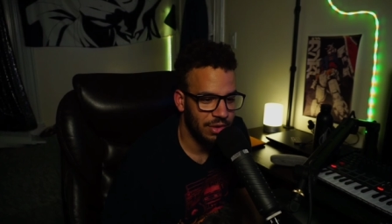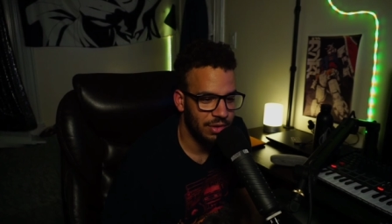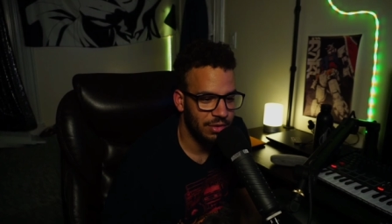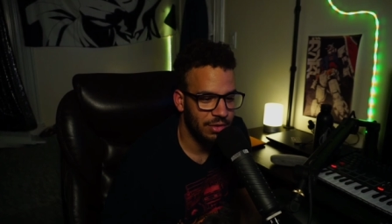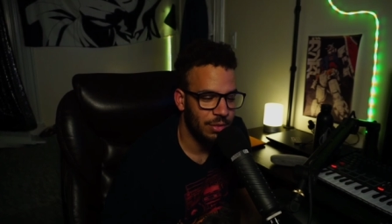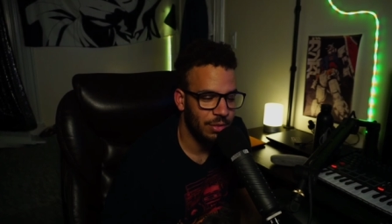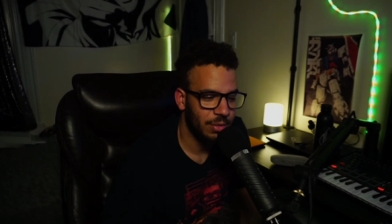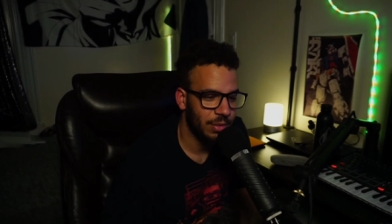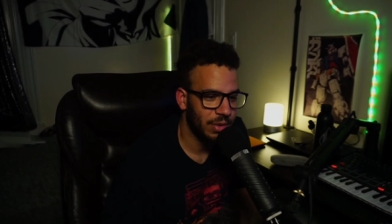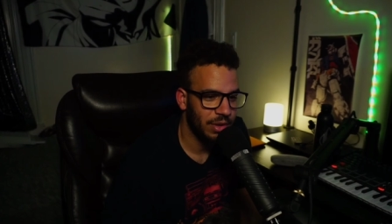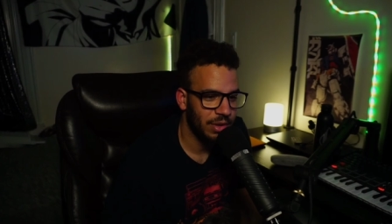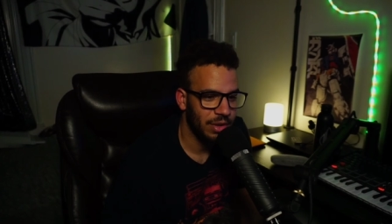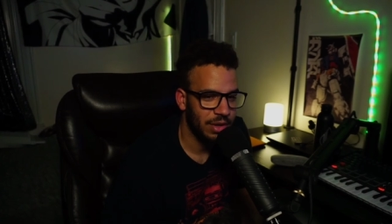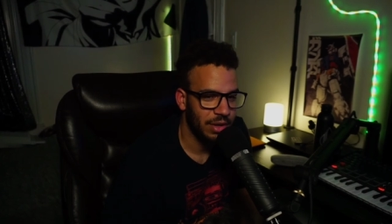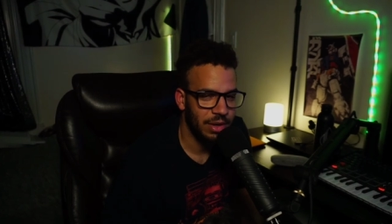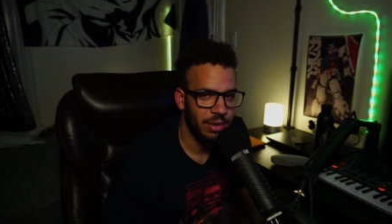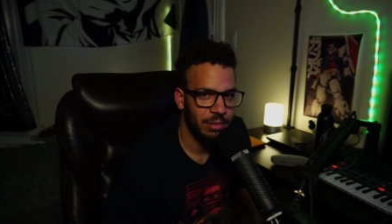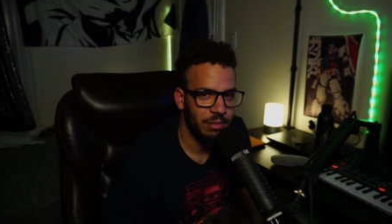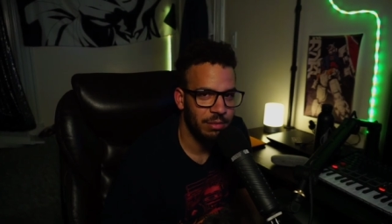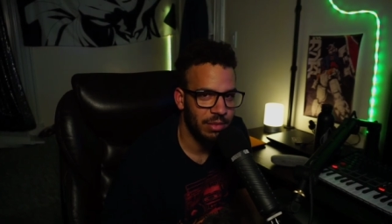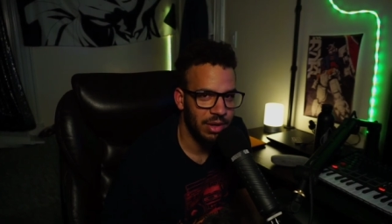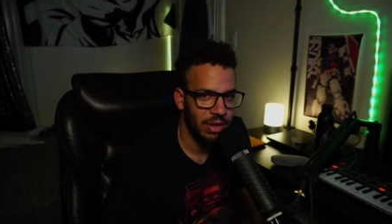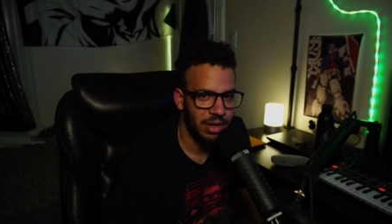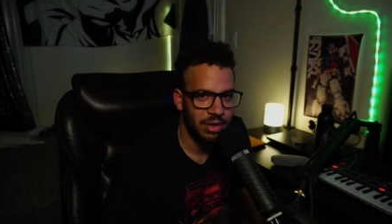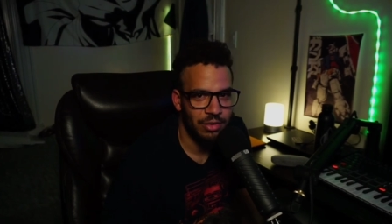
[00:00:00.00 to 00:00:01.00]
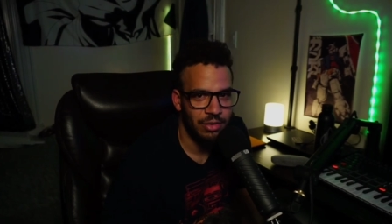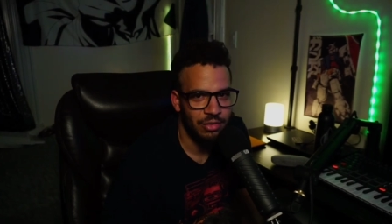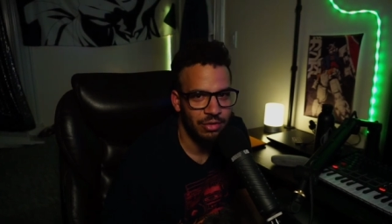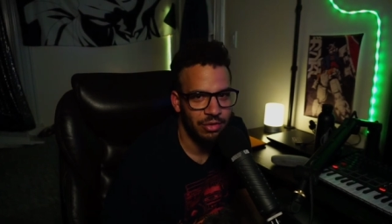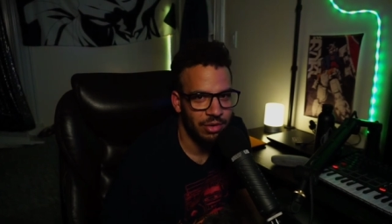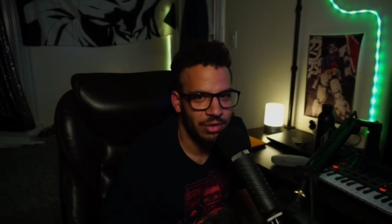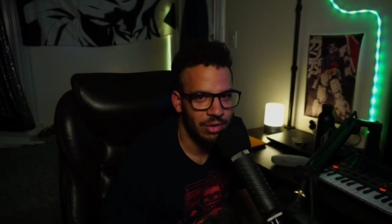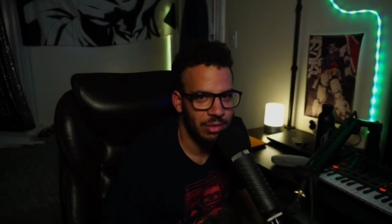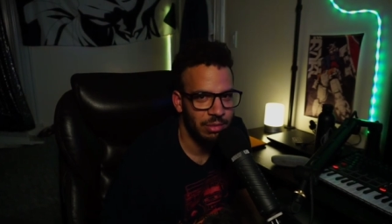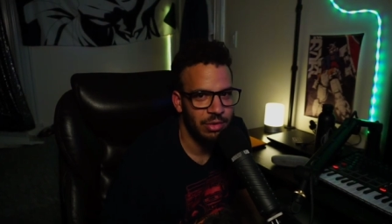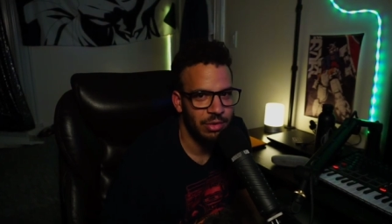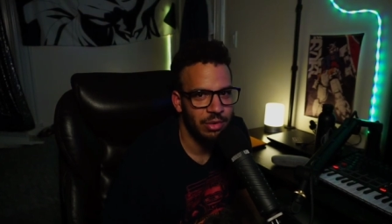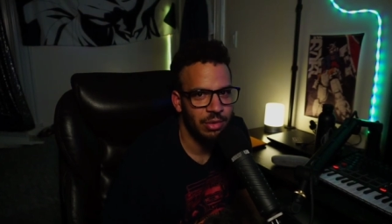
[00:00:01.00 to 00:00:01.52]
Don't worry, I'm making sure
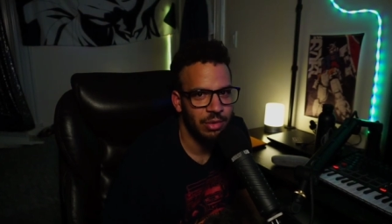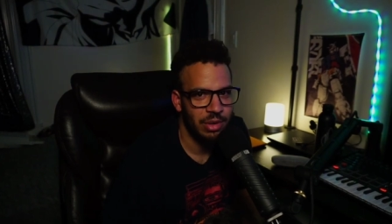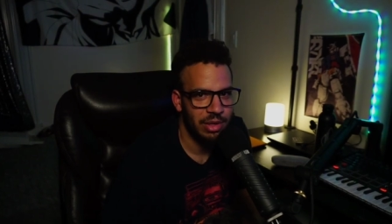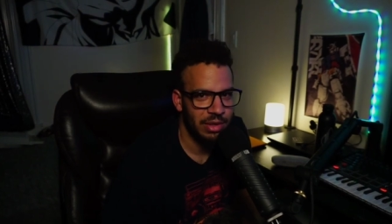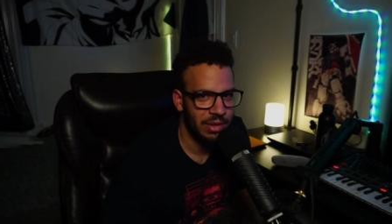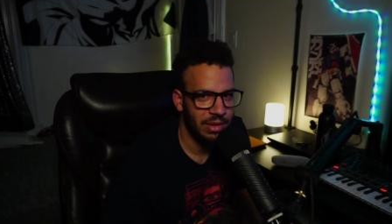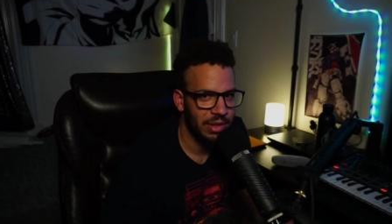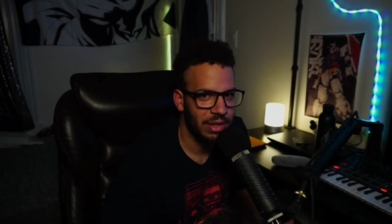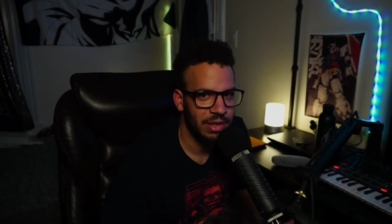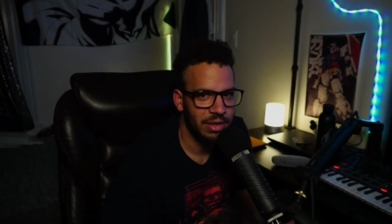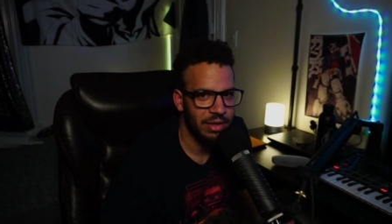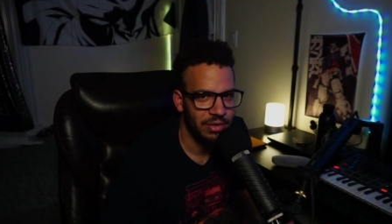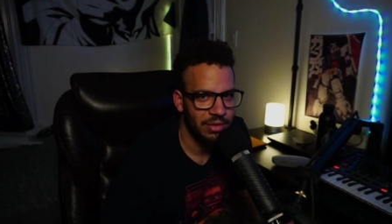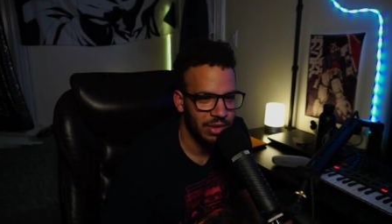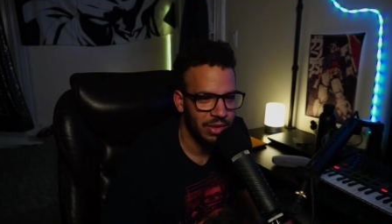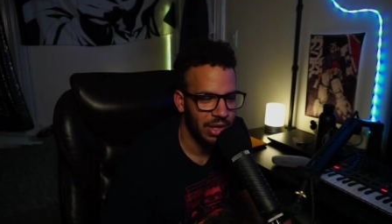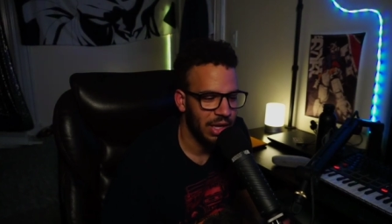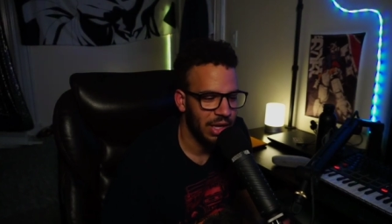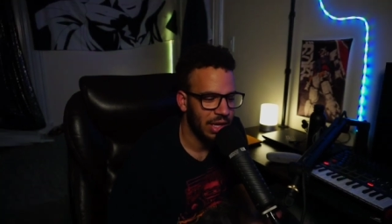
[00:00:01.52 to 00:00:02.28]
I'm doing things